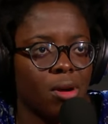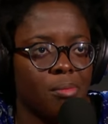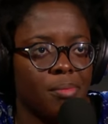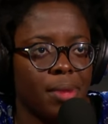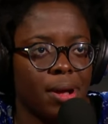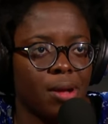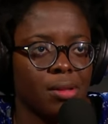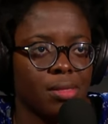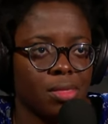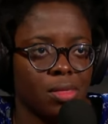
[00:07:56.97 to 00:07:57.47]

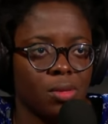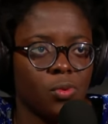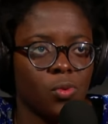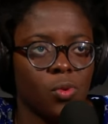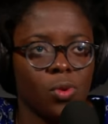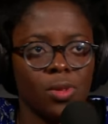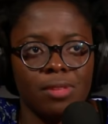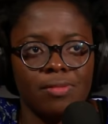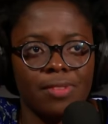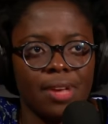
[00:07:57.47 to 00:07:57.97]
about the
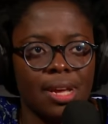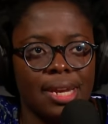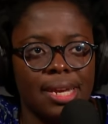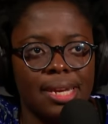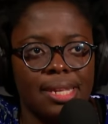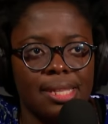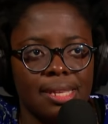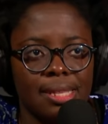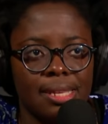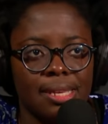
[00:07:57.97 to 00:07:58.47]
role of
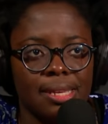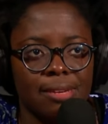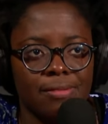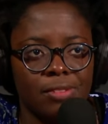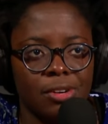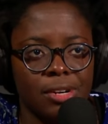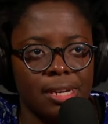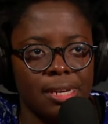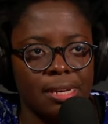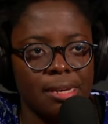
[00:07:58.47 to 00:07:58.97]
Ghanaians in
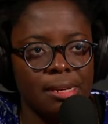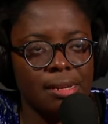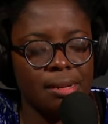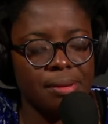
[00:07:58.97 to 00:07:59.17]
slavery.